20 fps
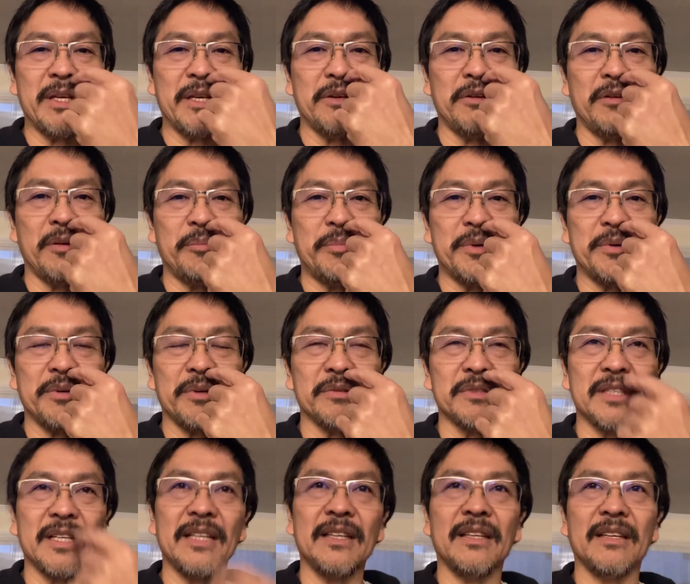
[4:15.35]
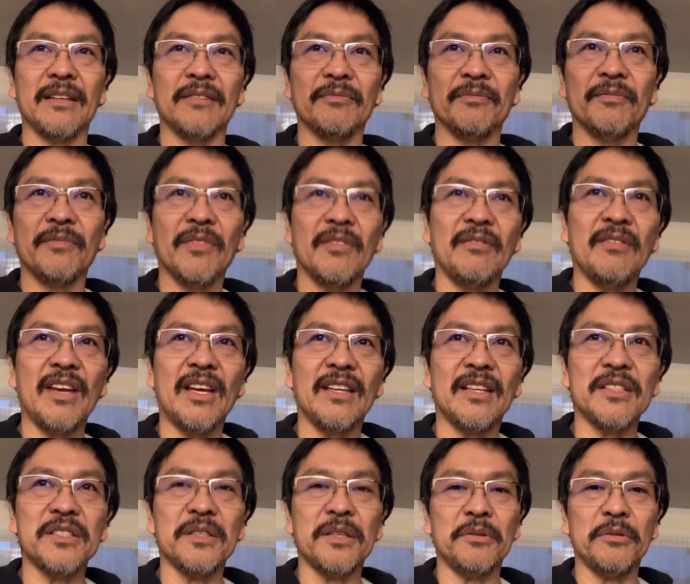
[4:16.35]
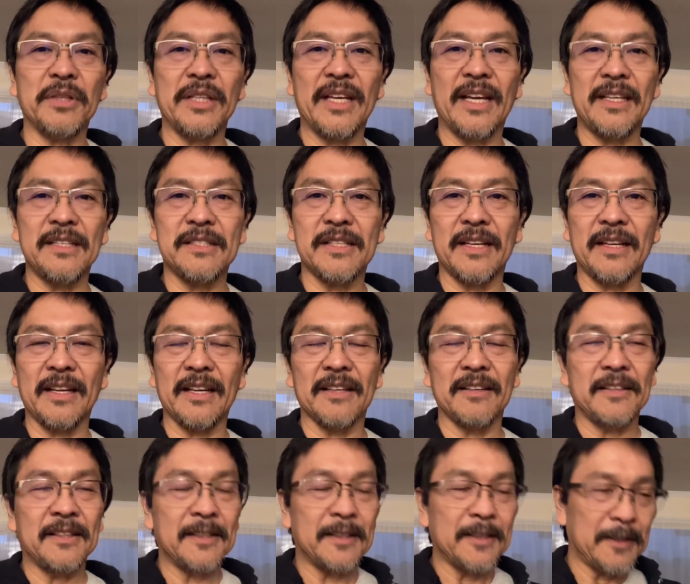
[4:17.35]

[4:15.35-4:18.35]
They go up your nose, and I thought, man, that's not really hygienic.